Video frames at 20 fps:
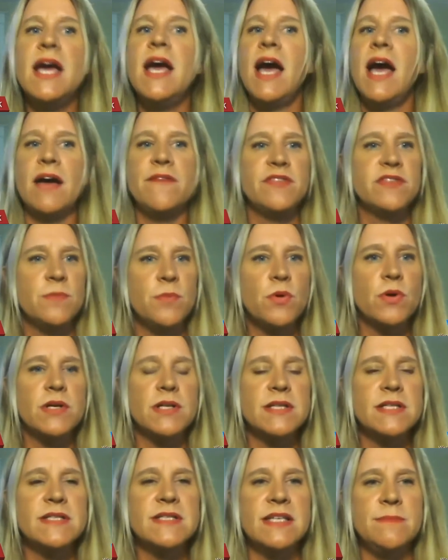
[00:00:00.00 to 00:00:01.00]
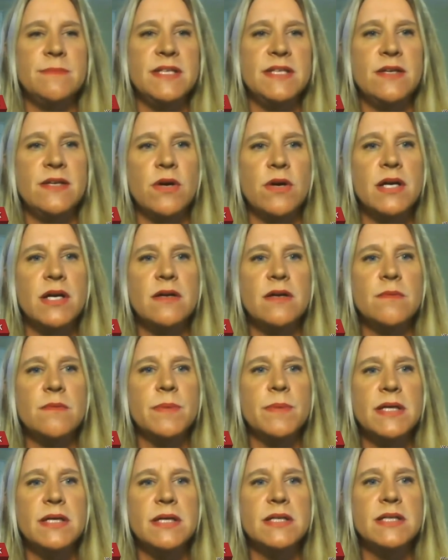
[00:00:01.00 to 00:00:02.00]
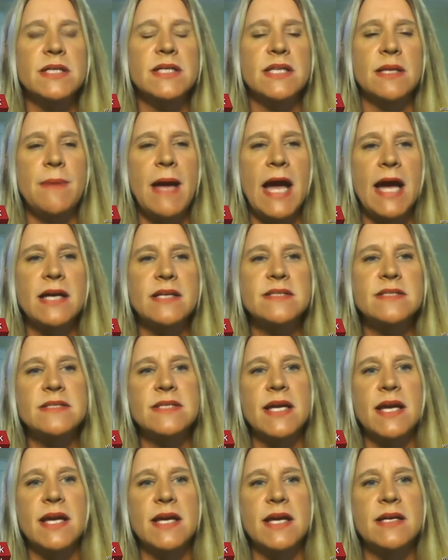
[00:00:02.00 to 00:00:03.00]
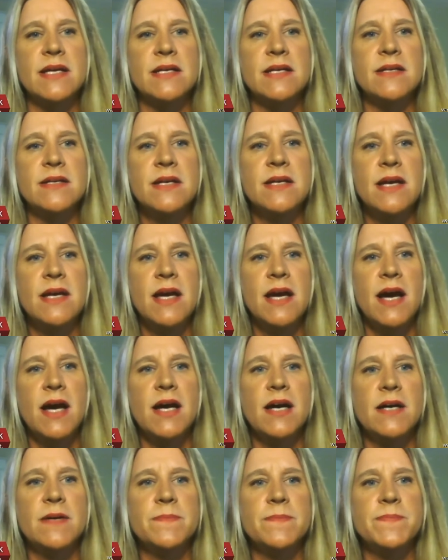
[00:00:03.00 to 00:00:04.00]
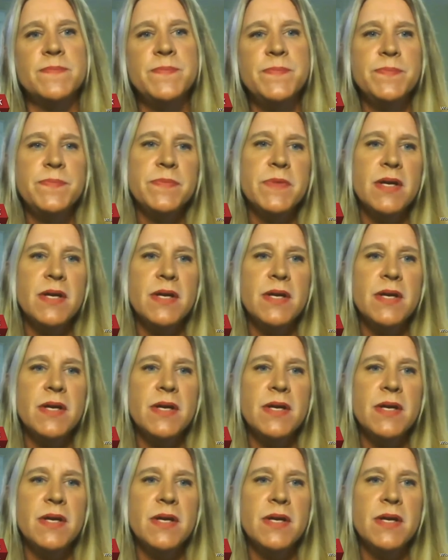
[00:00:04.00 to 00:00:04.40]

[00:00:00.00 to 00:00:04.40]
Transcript: I've supported the CBD oil bill in the past, and um,